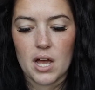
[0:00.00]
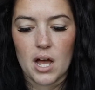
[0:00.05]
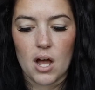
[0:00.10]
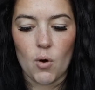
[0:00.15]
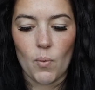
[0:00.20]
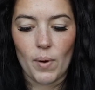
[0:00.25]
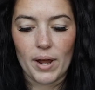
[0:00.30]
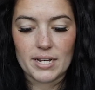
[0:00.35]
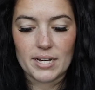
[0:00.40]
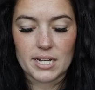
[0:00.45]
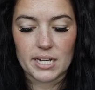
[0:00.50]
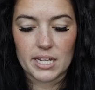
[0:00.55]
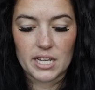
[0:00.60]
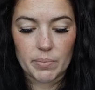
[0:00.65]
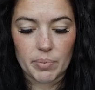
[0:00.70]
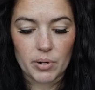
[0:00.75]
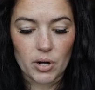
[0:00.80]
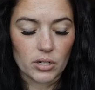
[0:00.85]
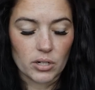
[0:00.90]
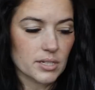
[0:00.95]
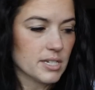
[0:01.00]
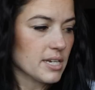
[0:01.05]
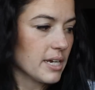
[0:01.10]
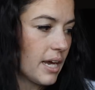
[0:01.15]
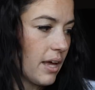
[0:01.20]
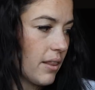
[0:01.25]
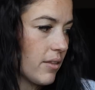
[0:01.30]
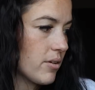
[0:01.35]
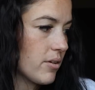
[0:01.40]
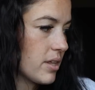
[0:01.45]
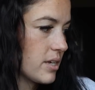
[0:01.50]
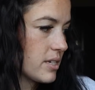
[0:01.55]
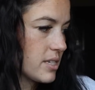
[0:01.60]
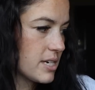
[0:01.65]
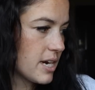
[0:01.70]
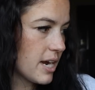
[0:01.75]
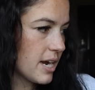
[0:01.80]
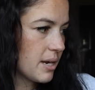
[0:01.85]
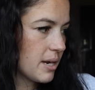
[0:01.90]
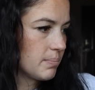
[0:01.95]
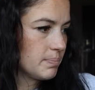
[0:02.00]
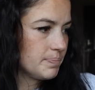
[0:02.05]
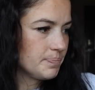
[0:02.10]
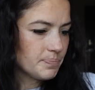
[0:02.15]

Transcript: a way to keep it all together this time.